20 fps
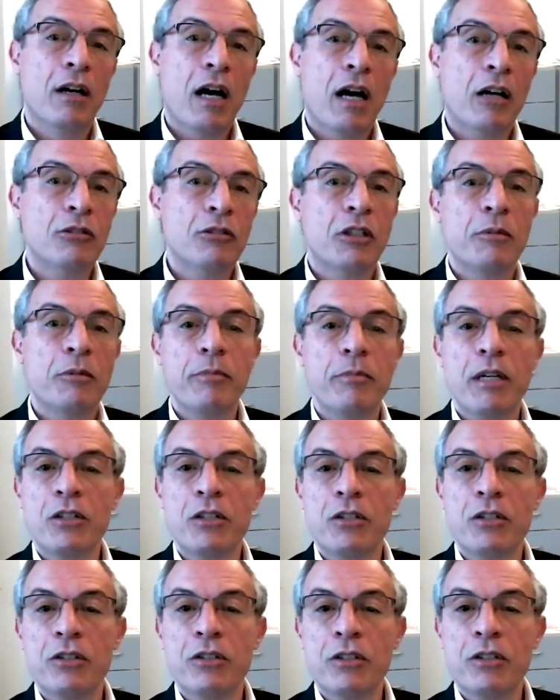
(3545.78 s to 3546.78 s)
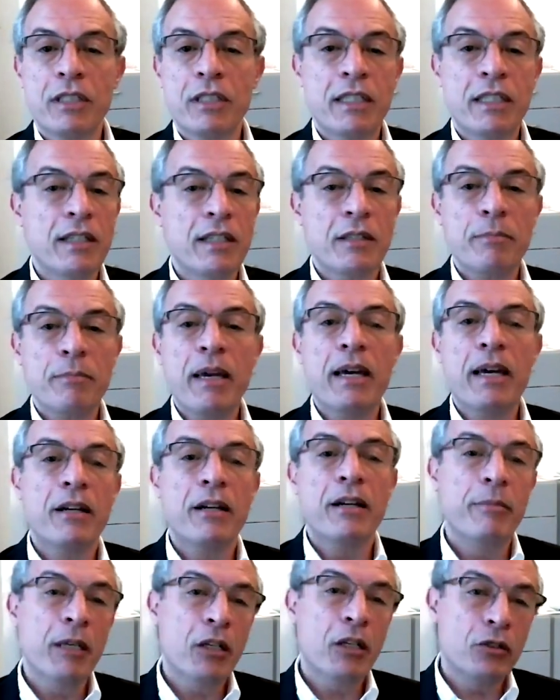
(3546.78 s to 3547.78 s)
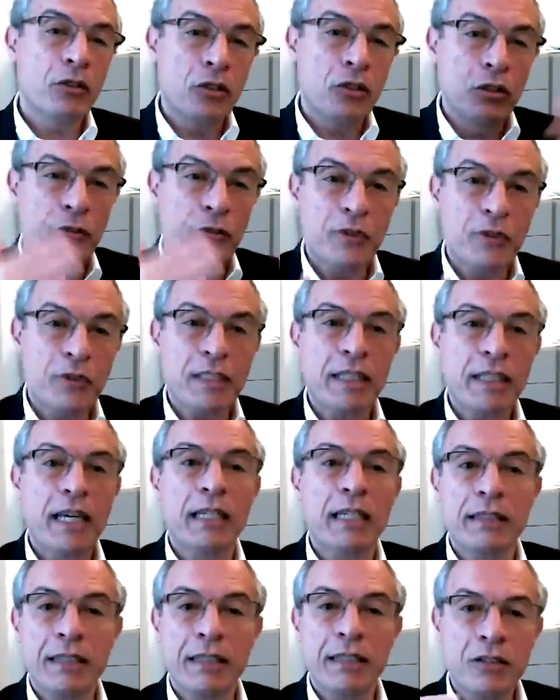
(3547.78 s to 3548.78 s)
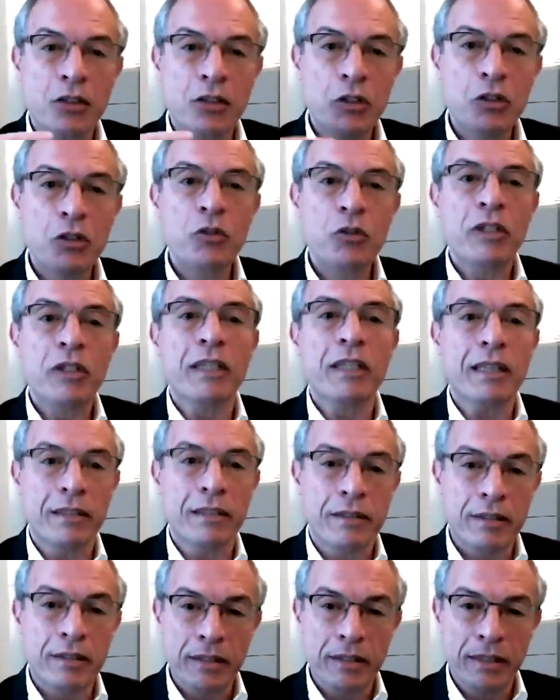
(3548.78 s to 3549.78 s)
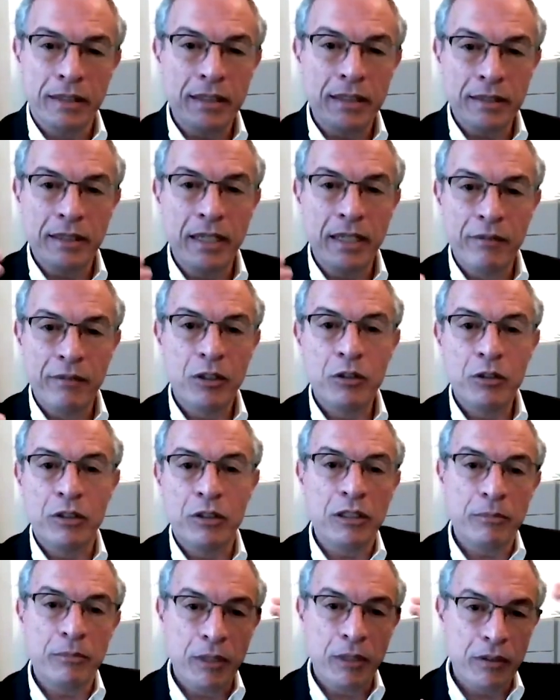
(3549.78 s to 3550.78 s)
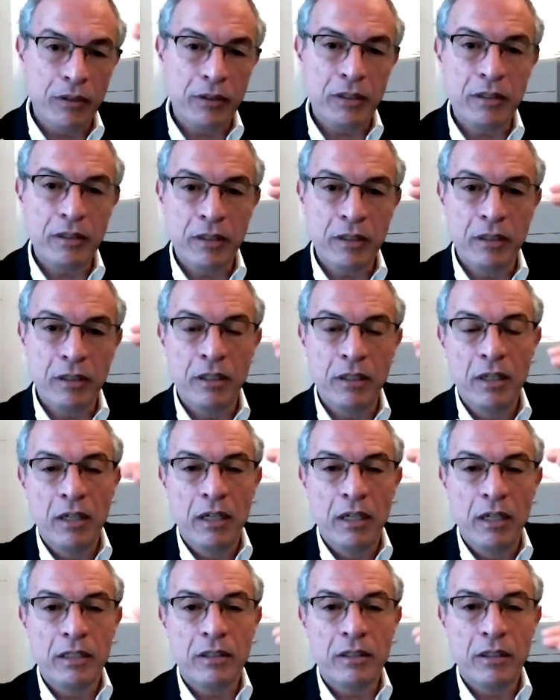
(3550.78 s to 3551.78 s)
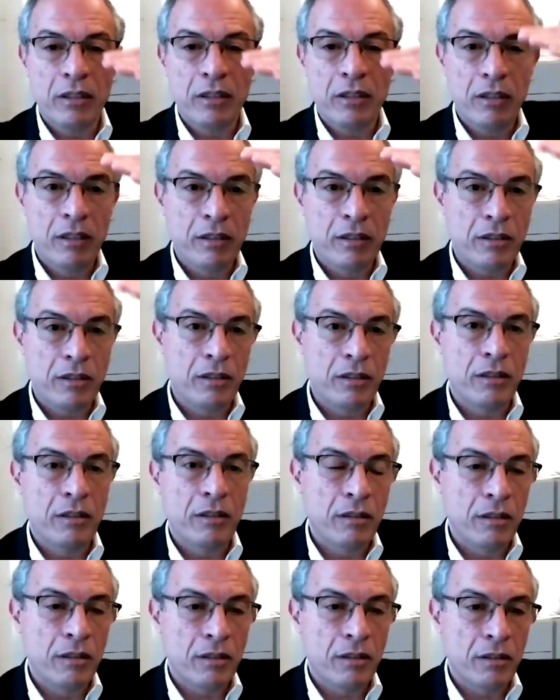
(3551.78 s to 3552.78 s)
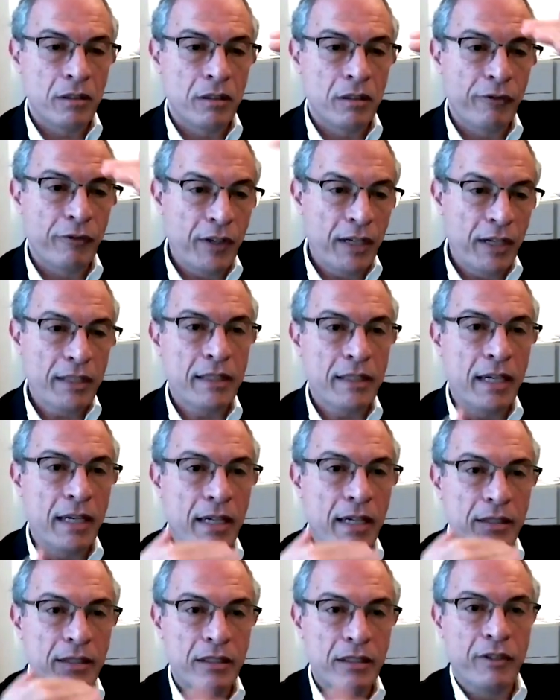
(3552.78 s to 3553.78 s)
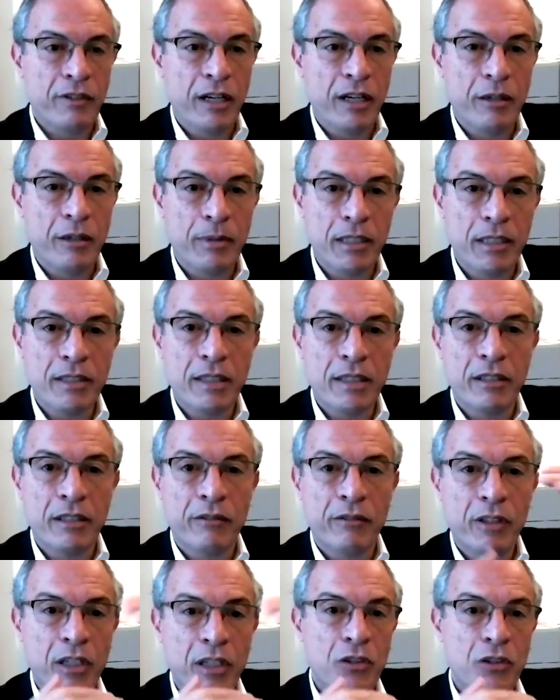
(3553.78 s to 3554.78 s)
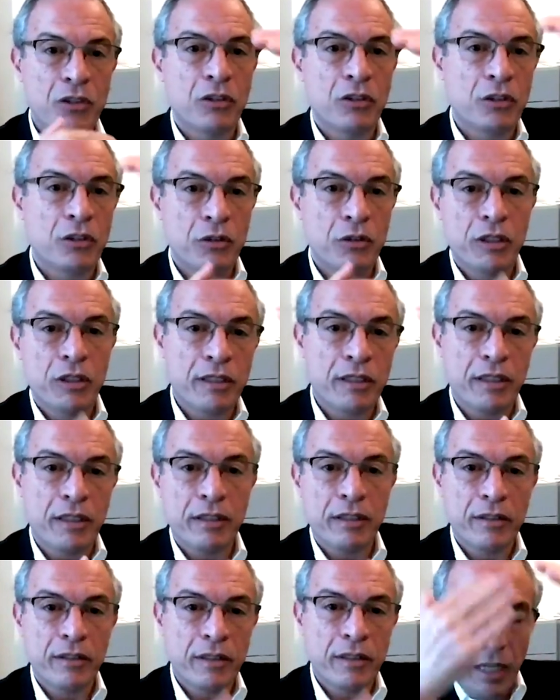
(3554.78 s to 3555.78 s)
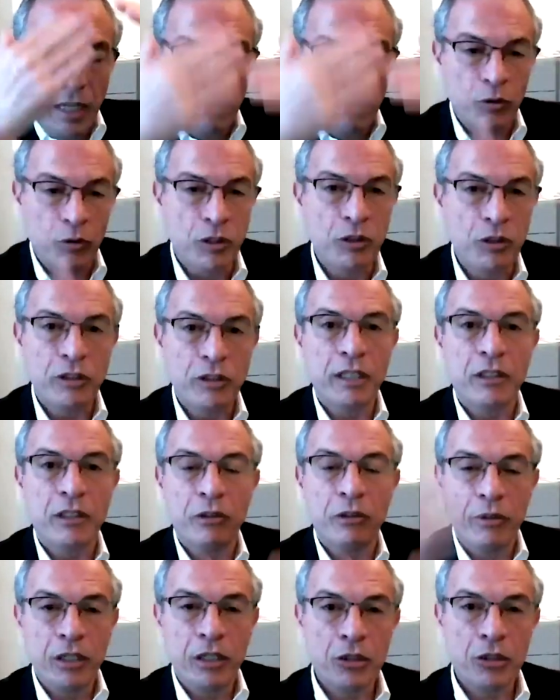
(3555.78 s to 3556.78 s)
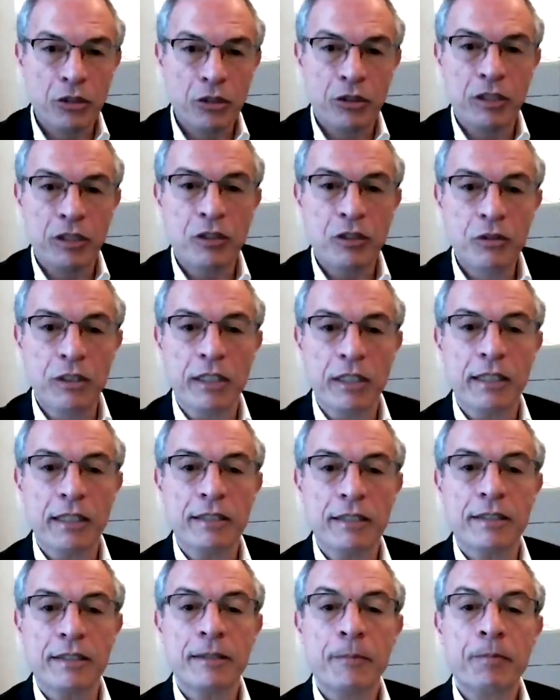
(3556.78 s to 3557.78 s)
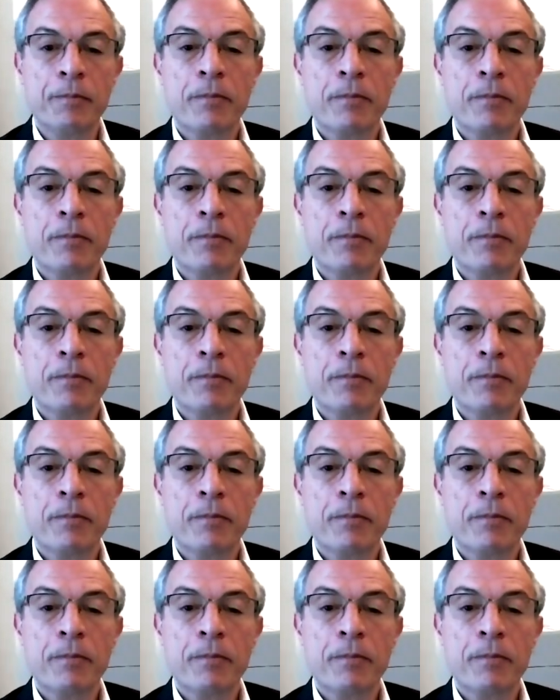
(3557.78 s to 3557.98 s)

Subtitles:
outcome measures. It doesn't matter because you've scaled it. It's a unitless. It doesn't have a unit because it's an effect size divided by standard deviation. The units are the same. When you take the ratio, it's unitless.